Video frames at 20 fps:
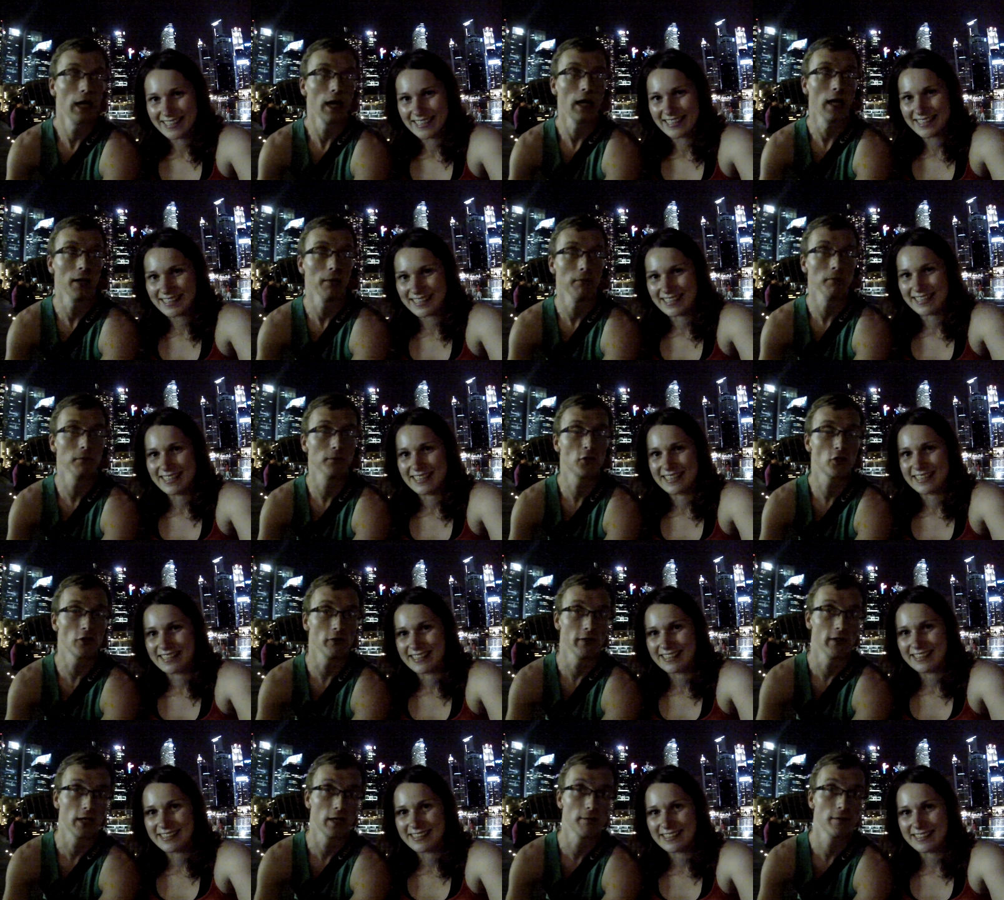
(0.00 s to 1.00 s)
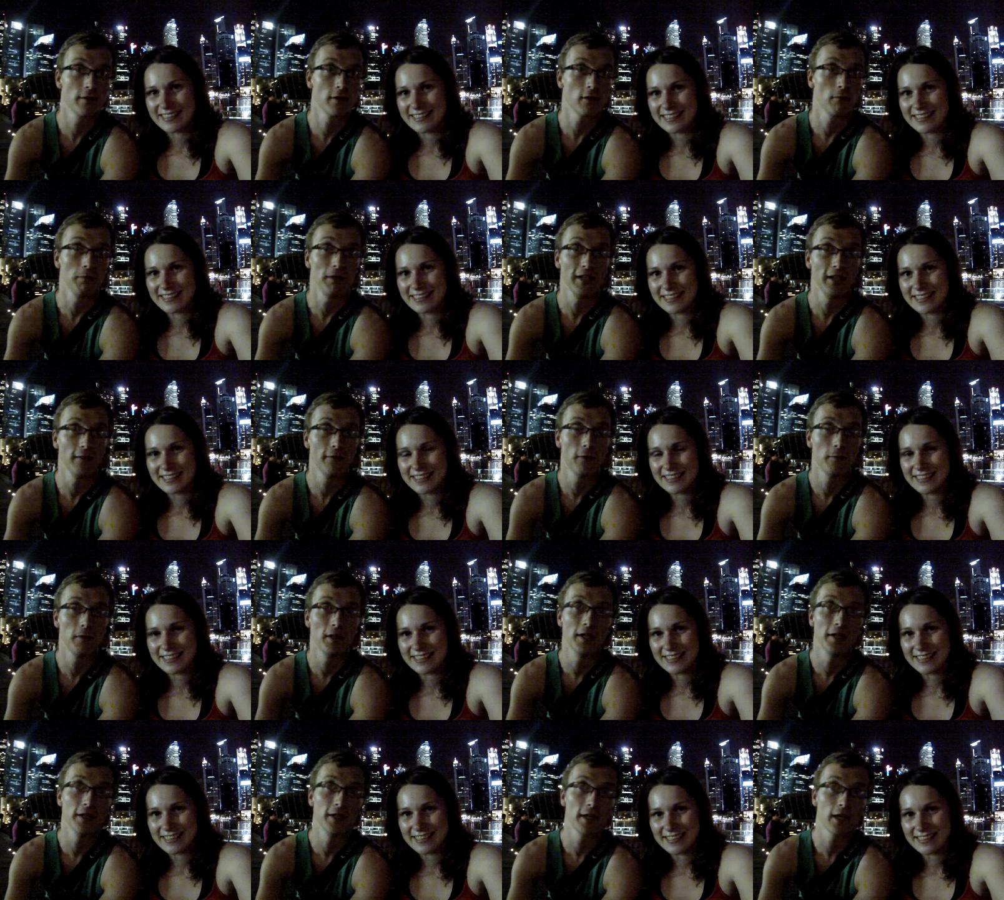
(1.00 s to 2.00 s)
Speaker 1: Um, chewing gum is completely
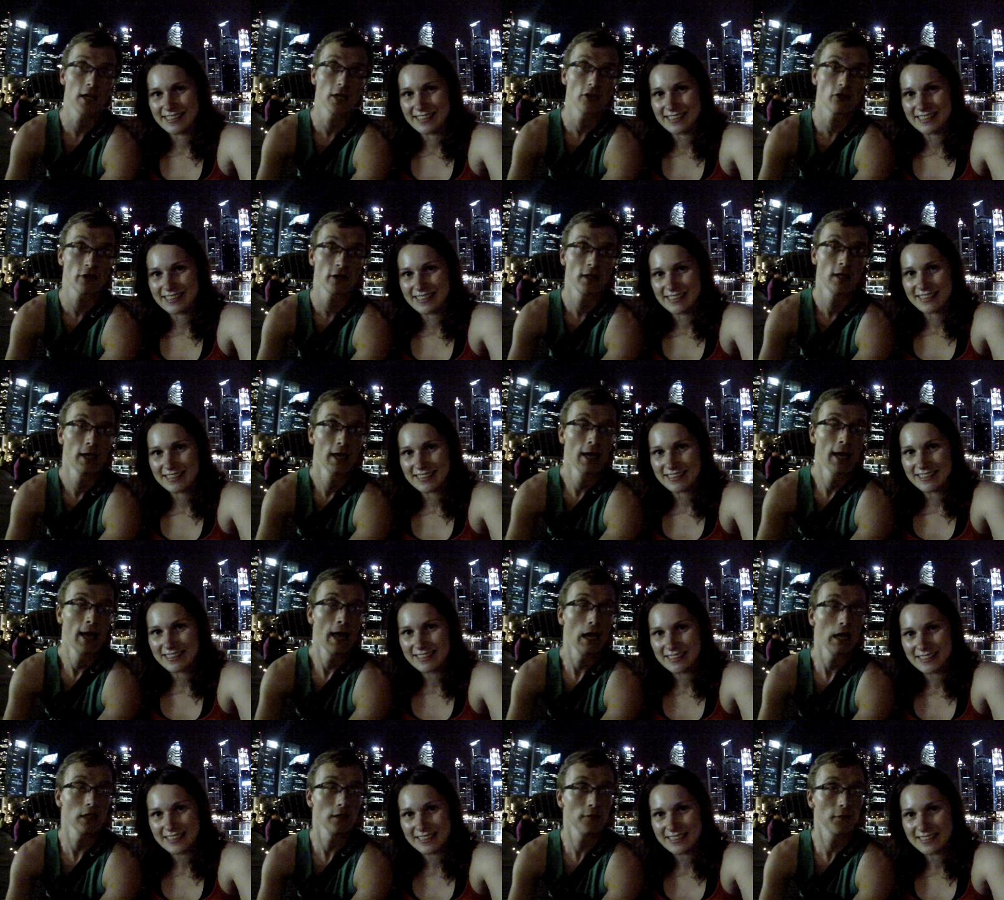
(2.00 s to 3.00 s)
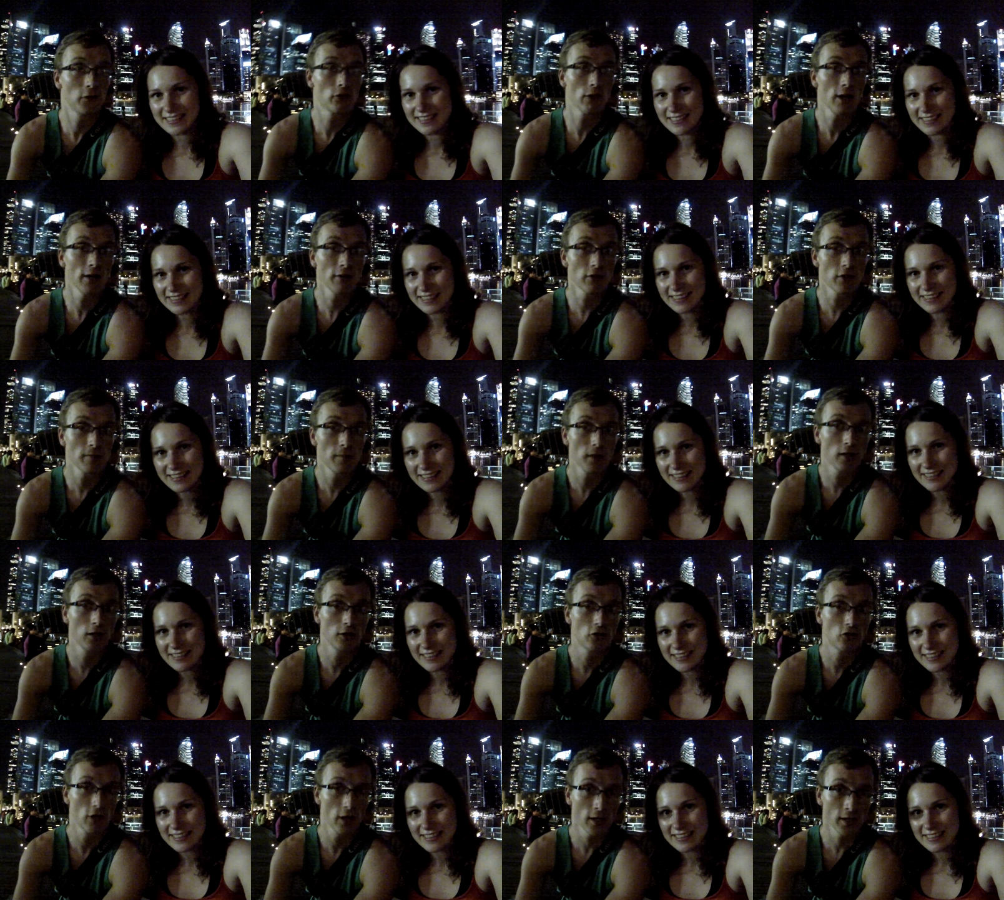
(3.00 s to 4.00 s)
forbidden in the country. And if you try to smuggle
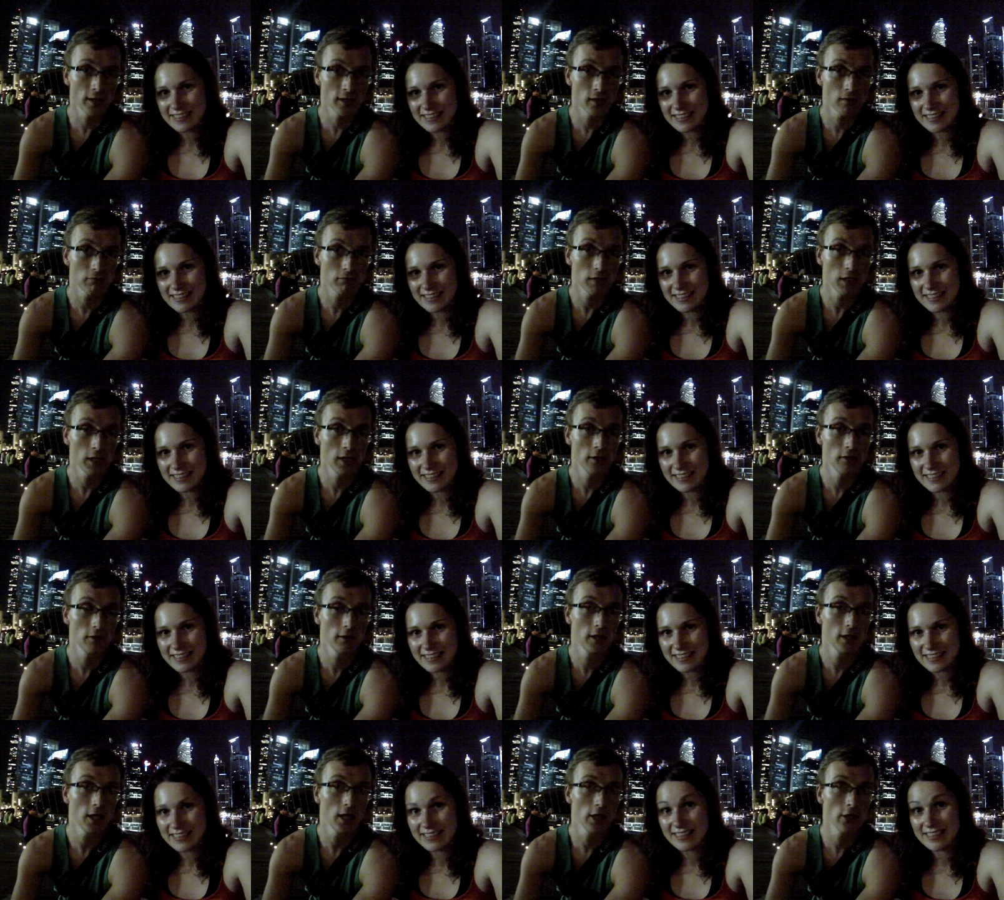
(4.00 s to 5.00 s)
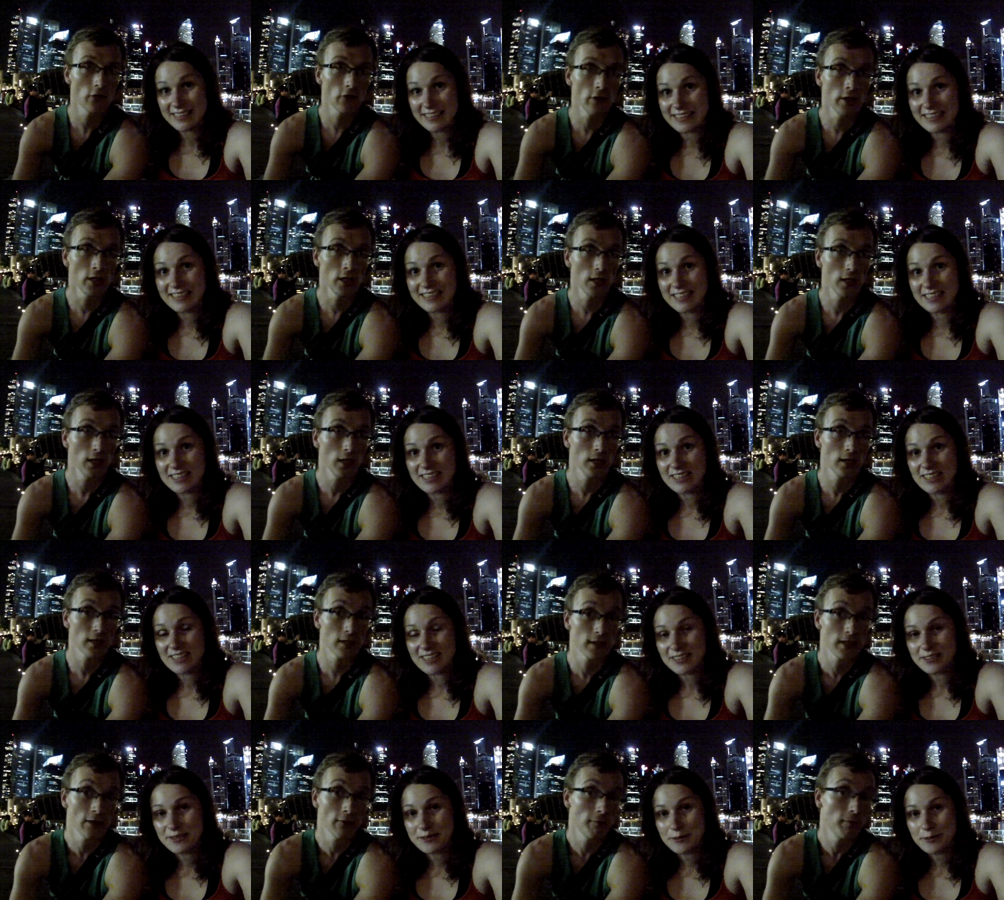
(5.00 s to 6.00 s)
drugs into the country, it's
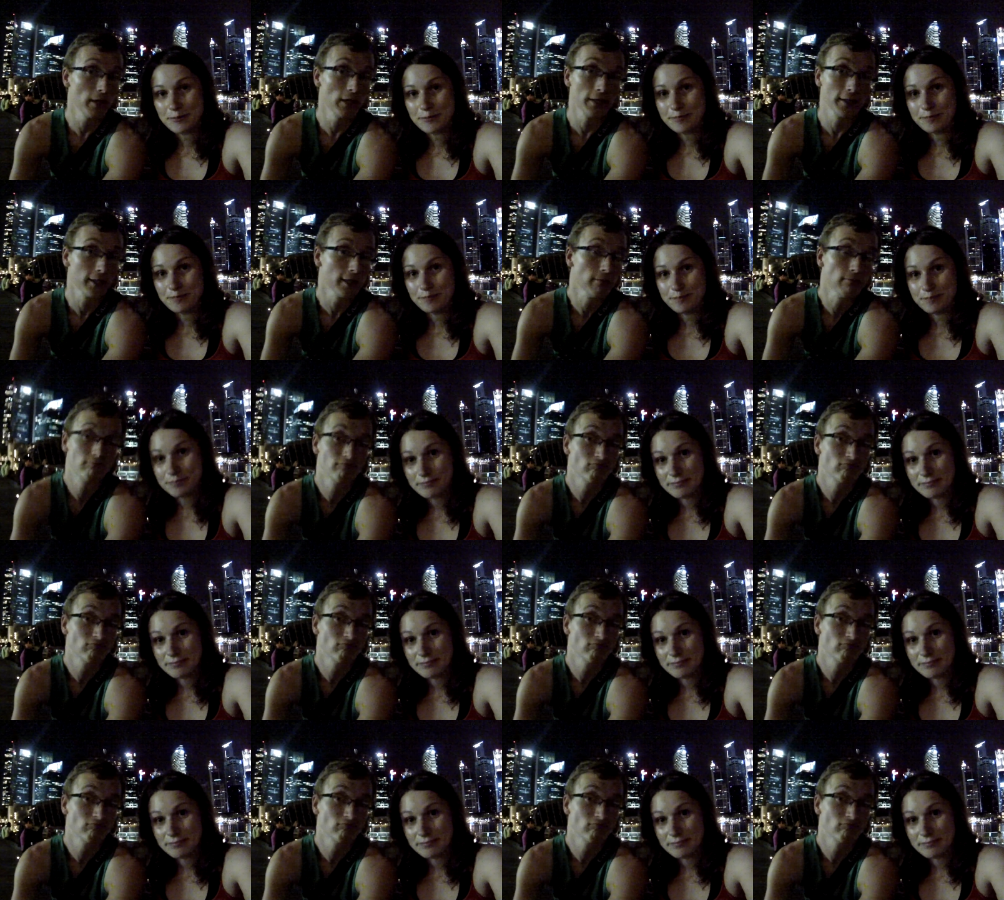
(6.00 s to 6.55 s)
death penalty.